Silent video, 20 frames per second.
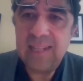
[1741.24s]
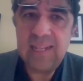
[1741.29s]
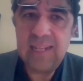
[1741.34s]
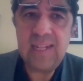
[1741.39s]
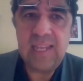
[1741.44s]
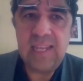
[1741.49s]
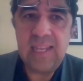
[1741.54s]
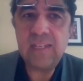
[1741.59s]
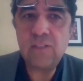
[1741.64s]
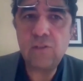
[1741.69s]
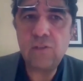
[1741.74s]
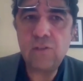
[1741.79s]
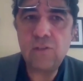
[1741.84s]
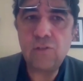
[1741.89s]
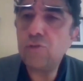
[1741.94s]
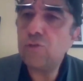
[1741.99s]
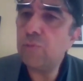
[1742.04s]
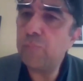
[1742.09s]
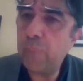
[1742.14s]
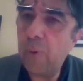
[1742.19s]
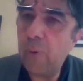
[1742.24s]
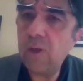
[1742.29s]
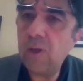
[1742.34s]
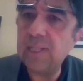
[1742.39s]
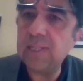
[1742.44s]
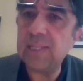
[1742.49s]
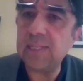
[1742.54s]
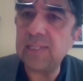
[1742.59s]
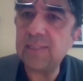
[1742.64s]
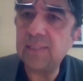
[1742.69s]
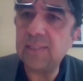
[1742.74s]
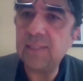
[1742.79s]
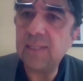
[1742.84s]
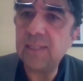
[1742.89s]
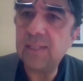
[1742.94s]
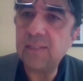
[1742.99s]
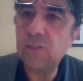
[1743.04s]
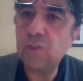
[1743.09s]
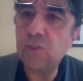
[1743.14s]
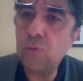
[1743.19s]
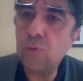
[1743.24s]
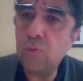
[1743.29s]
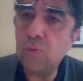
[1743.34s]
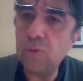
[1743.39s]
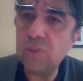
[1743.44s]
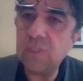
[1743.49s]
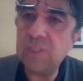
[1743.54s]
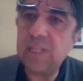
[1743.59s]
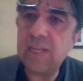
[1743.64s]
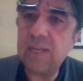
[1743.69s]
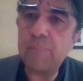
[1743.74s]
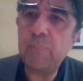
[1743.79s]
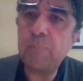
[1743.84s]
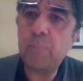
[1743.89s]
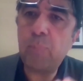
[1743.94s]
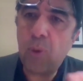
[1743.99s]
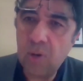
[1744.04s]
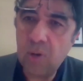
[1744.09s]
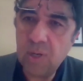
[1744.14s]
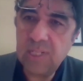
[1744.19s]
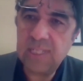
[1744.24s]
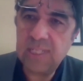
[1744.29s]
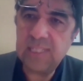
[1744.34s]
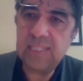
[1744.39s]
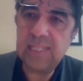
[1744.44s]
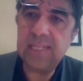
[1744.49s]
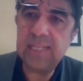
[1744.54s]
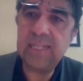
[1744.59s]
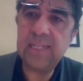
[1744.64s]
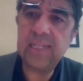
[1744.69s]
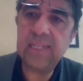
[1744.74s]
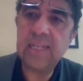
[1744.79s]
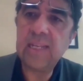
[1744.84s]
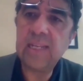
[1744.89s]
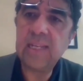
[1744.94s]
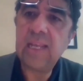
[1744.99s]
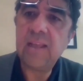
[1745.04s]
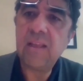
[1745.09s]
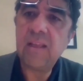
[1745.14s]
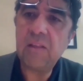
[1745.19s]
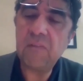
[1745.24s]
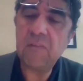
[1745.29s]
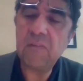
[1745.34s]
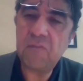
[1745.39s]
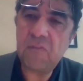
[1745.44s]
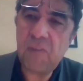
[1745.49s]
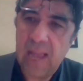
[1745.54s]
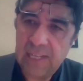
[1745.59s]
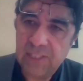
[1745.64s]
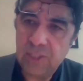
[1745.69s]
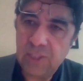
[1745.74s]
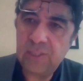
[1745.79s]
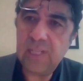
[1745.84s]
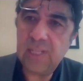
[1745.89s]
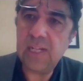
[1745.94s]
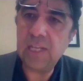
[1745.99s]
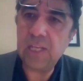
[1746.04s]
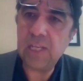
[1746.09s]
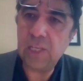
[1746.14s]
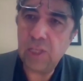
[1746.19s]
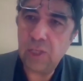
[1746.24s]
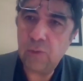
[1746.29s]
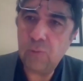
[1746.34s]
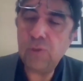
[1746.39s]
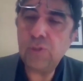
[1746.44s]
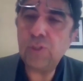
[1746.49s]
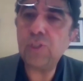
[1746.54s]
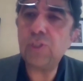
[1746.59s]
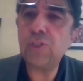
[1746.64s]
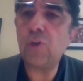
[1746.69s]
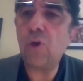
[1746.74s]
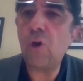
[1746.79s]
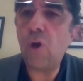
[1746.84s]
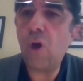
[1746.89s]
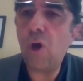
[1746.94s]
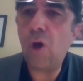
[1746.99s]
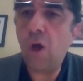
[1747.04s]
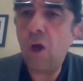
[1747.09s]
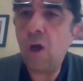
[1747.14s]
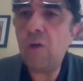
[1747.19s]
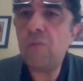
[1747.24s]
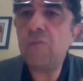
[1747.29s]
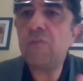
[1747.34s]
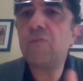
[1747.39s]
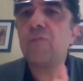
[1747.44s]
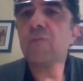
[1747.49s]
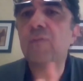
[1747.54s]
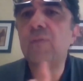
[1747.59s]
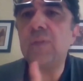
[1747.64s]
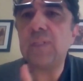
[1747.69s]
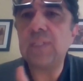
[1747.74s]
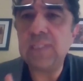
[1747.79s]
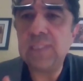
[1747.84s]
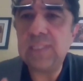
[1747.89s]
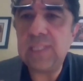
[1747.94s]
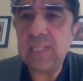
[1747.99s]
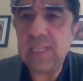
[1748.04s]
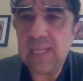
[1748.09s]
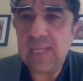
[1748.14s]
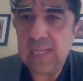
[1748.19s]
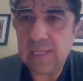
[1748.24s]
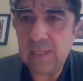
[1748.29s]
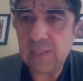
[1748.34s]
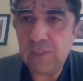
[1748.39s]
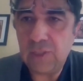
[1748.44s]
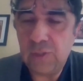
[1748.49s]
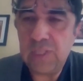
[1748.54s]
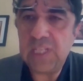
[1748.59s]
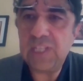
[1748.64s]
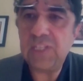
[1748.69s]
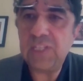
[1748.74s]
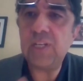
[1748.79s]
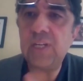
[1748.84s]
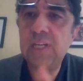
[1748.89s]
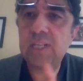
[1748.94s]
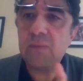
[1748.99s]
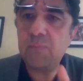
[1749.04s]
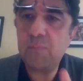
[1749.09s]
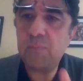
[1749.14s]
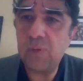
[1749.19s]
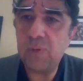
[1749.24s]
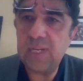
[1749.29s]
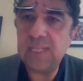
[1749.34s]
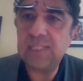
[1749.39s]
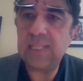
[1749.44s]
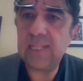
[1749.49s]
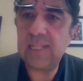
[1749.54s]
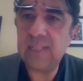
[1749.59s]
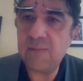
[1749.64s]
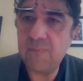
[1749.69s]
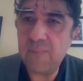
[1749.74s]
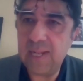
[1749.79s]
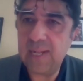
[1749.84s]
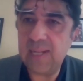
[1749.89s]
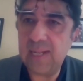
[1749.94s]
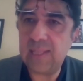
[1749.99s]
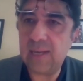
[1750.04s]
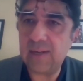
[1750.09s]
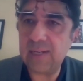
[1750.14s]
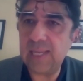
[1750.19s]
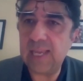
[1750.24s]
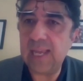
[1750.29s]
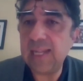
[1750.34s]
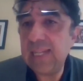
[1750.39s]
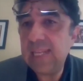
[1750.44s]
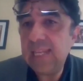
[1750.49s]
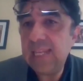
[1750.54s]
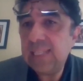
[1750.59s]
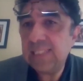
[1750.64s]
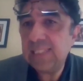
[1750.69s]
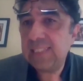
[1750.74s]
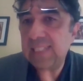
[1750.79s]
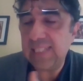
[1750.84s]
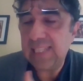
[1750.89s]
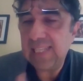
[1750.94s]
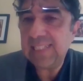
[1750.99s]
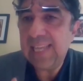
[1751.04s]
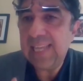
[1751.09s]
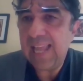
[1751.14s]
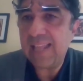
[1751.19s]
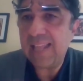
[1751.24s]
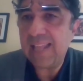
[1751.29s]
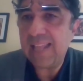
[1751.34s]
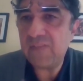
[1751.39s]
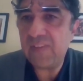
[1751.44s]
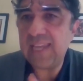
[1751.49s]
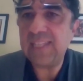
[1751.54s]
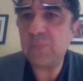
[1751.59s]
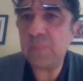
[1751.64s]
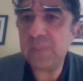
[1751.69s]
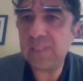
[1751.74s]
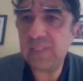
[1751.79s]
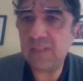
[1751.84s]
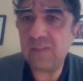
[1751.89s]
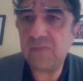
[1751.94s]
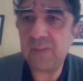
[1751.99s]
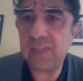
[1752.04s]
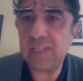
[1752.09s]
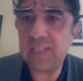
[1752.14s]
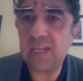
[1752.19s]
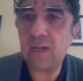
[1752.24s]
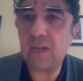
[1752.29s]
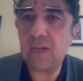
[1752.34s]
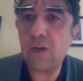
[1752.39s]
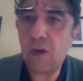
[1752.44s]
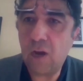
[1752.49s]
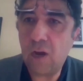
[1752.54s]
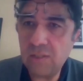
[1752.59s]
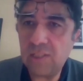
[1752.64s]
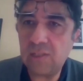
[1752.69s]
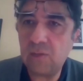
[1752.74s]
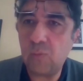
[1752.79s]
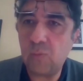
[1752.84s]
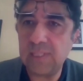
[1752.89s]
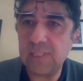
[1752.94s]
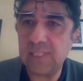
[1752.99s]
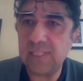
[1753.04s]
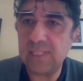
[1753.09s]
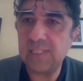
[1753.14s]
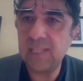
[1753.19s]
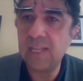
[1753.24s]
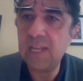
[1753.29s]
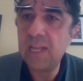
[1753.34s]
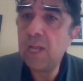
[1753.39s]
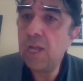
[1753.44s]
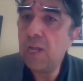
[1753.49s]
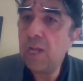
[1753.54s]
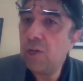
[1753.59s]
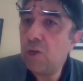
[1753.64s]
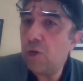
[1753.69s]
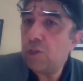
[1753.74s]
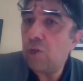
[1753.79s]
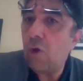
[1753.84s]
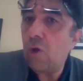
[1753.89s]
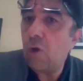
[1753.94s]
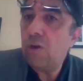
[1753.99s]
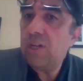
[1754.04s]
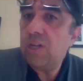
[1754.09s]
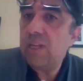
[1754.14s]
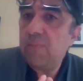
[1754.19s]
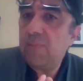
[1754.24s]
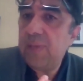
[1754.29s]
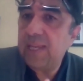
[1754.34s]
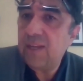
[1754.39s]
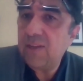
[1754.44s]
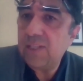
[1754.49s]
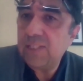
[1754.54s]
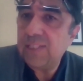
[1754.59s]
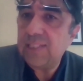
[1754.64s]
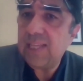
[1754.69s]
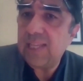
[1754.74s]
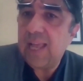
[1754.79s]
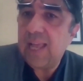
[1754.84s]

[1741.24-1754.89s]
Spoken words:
linked to politics, to the partisan factional use of the judiciary, the police, and the military. And this had very specific consequences, not only because